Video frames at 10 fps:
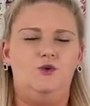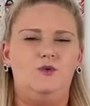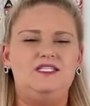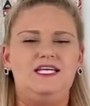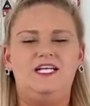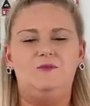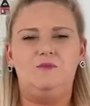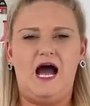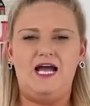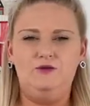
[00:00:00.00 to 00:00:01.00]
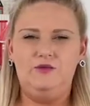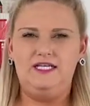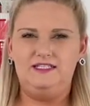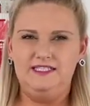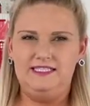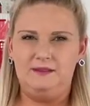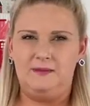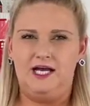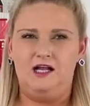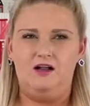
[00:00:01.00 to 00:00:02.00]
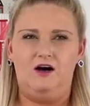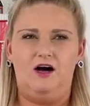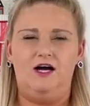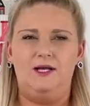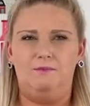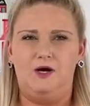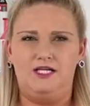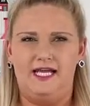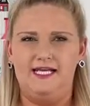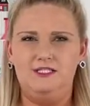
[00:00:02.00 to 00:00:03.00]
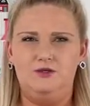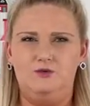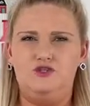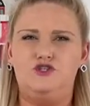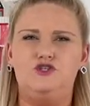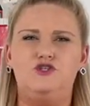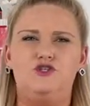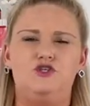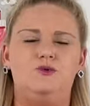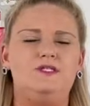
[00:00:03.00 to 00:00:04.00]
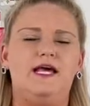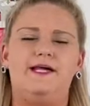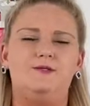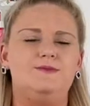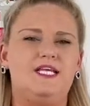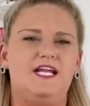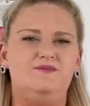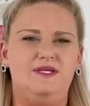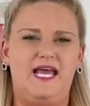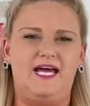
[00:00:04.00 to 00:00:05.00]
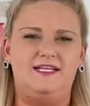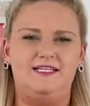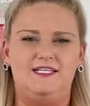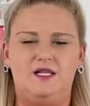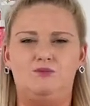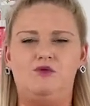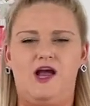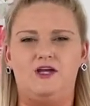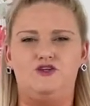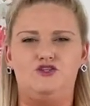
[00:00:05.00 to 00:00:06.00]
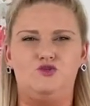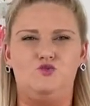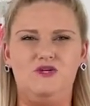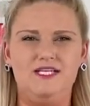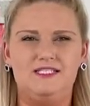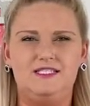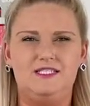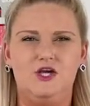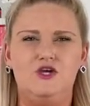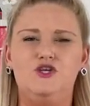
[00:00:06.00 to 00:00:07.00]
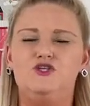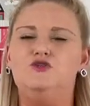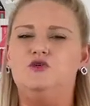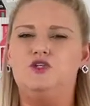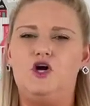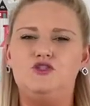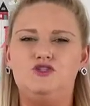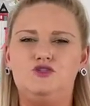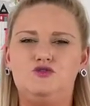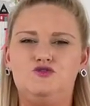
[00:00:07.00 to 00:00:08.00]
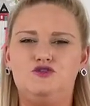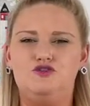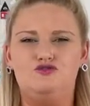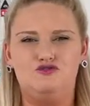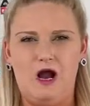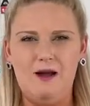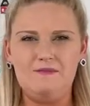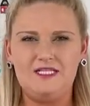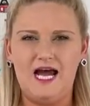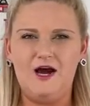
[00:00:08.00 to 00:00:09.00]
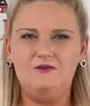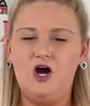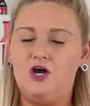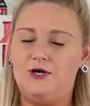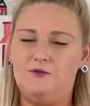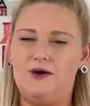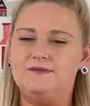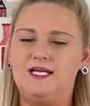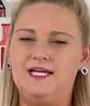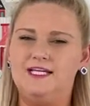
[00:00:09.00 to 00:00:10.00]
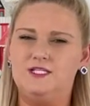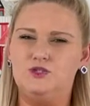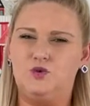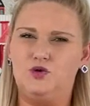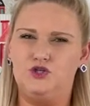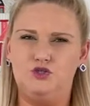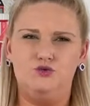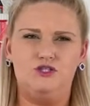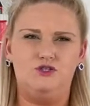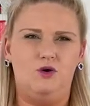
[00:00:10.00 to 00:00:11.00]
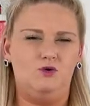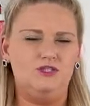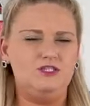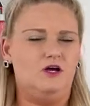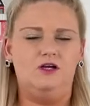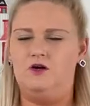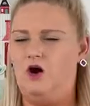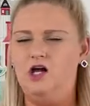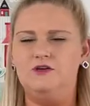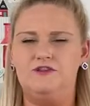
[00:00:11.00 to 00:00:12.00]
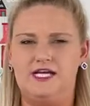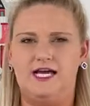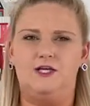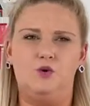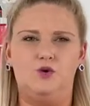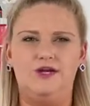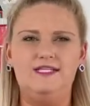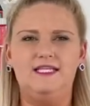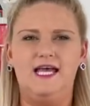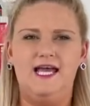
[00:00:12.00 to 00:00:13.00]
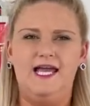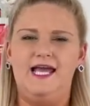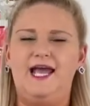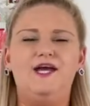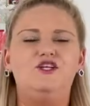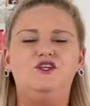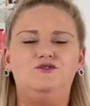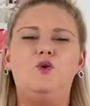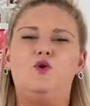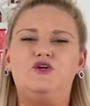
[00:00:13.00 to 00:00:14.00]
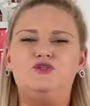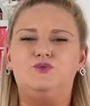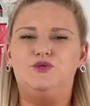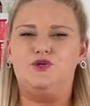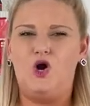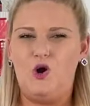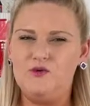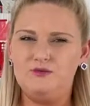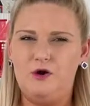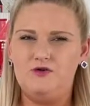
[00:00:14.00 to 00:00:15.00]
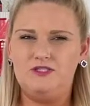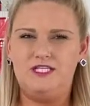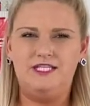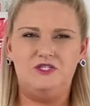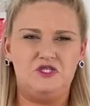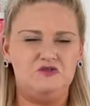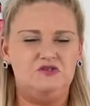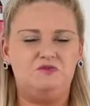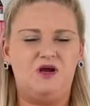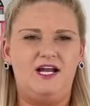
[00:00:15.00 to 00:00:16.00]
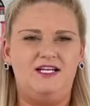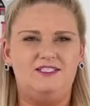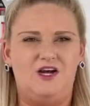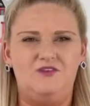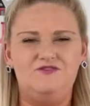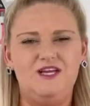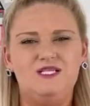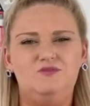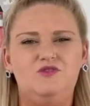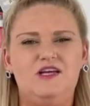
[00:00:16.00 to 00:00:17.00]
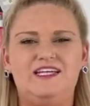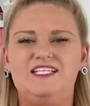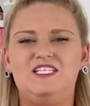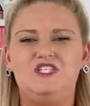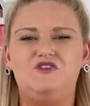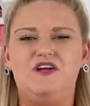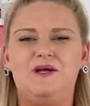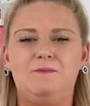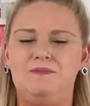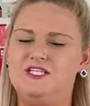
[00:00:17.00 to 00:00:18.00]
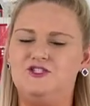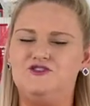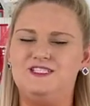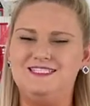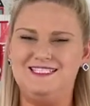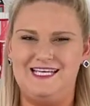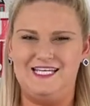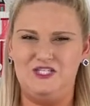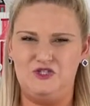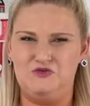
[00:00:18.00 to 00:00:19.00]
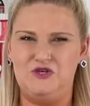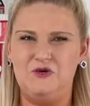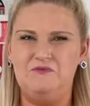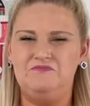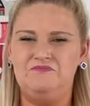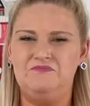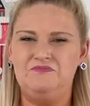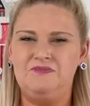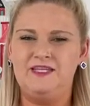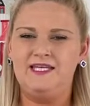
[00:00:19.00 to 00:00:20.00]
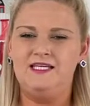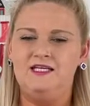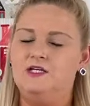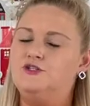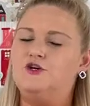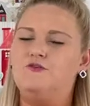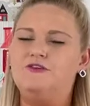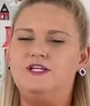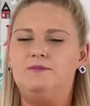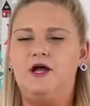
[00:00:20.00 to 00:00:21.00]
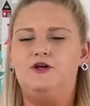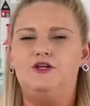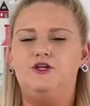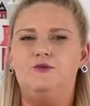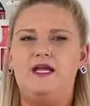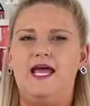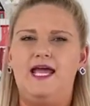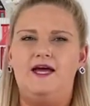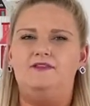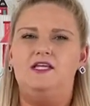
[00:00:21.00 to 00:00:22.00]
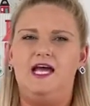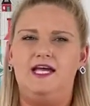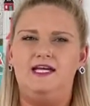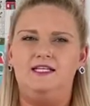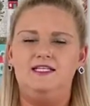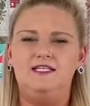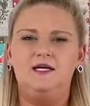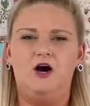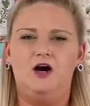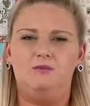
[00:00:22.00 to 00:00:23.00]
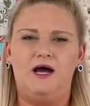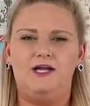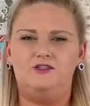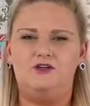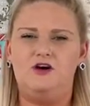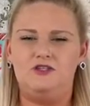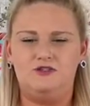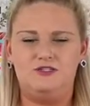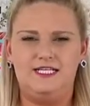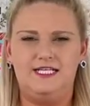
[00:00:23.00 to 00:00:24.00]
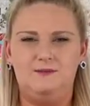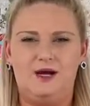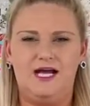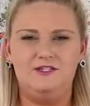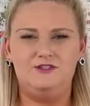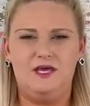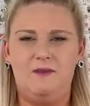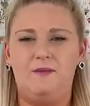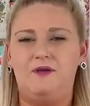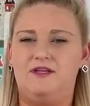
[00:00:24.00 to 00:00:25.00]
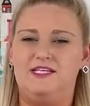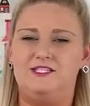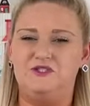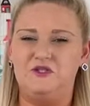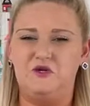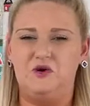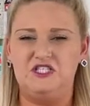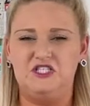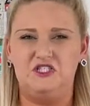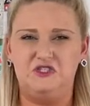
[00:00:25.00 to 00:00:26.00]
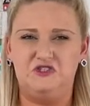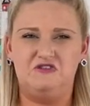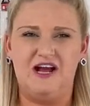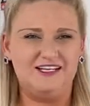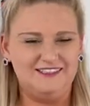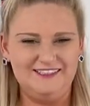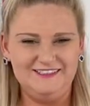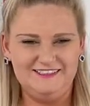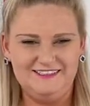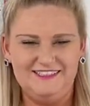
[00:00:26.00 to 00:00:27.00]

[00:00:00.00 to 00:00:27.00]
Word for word: We send a bi-weekly email on Mondays with just the newest items that have been added in the prior two weeks. You can also use the drop down on our website and sort newest to oldest on all of the categories. And of course, we are always posting the newest products on Facebook, Instagram, Pinterest, and YouTube. Don't forget about our Q&A at the end. Our buyers are also standing by, so they might be able to answer your questions directly.